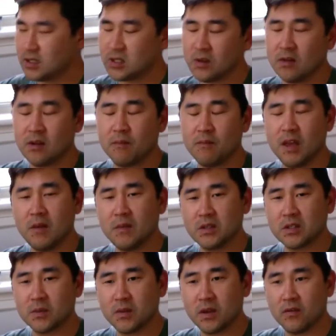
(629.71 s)
so there may be
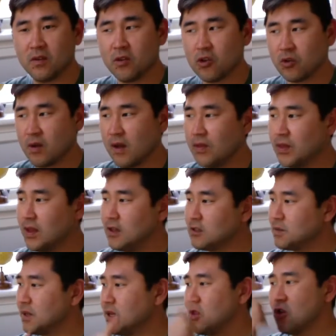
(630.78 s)
some confusion around things,
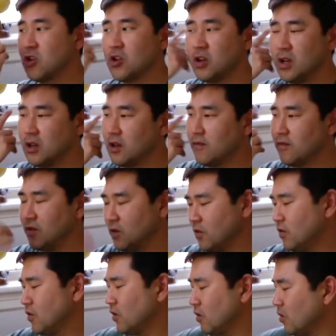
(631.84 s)
but it shouldn't
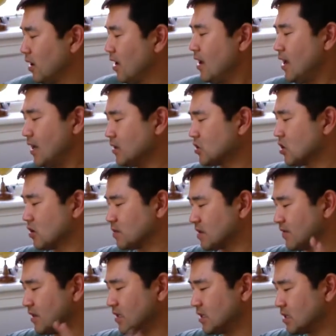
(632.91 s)
confuse you in terms
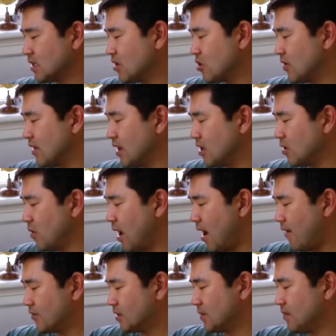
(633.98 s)
of the decision that you
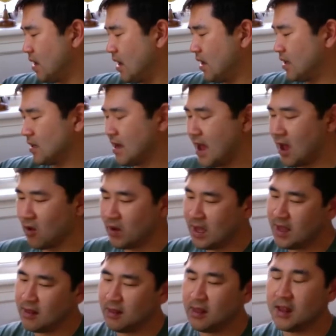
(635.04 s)
have to make. Now,
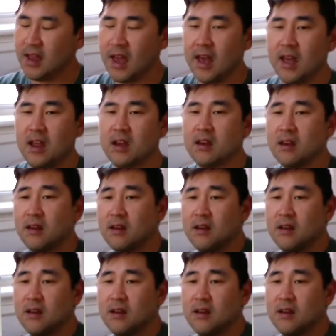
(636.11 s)
in the end,